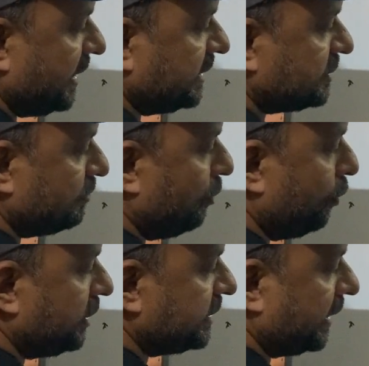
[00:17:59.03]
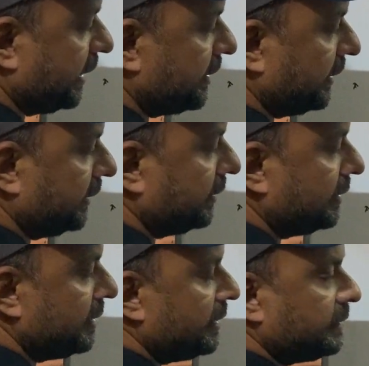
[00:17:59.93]
is more in the country.
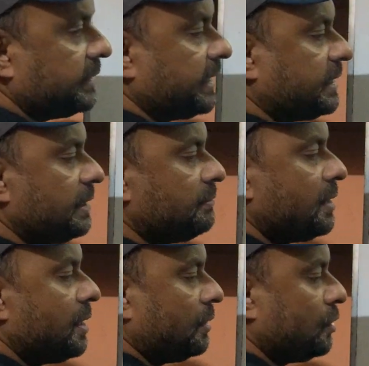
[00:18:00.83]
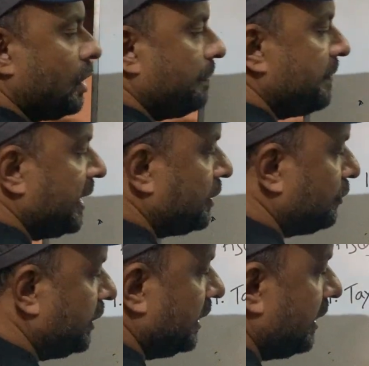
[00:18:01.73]
That time government
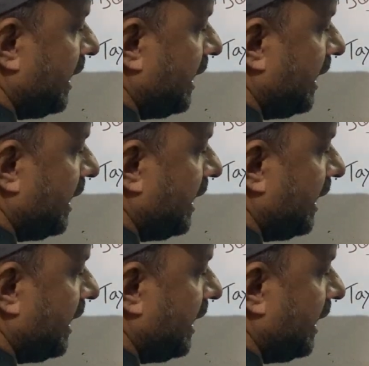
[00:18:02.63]
will